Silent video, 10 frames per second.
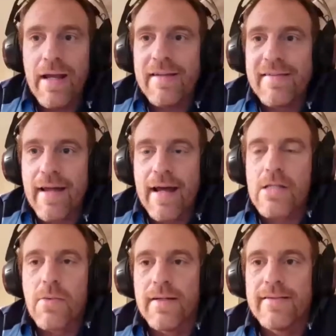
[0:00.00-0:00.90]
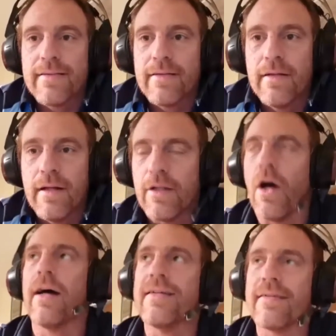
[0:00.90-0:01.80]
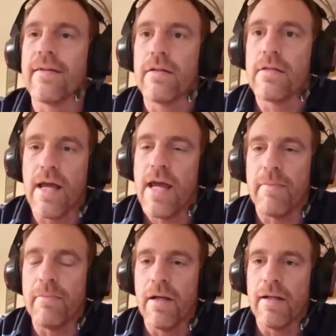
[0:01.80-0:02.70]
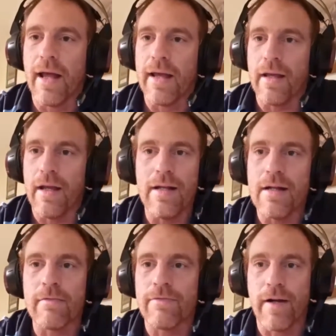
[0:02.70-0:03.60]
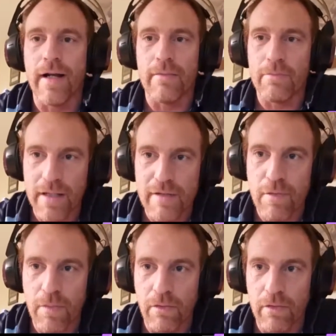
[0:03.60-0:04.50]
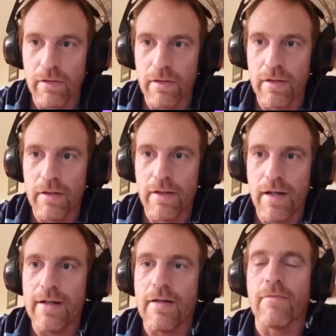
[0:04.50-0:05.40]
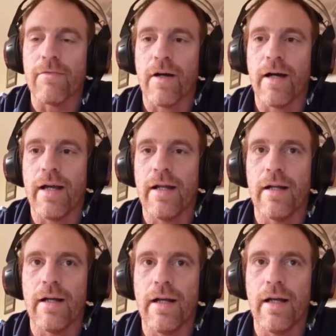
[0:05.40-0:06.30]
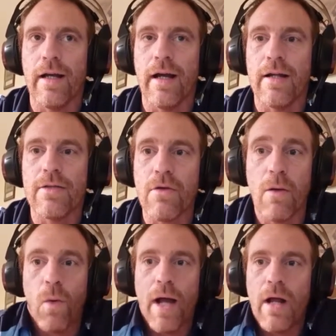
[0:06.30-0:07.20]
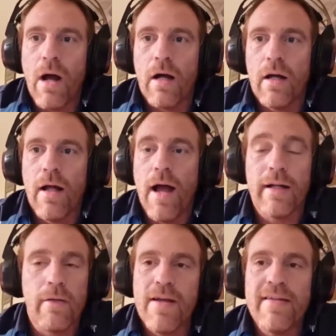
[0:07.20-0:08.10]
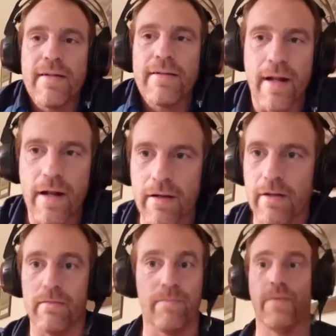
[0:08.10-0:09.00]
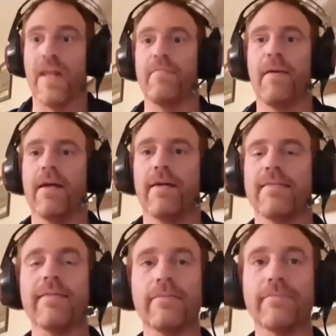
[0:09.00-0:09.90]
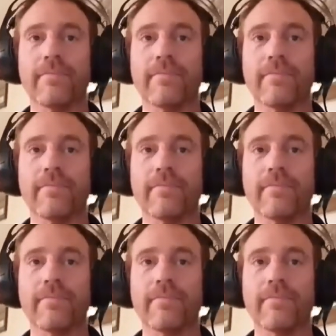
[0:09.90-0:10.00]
is that to us, not us, to him. Like, he didn't file a police report. He didn't file and why not? And the reason he didn't is because,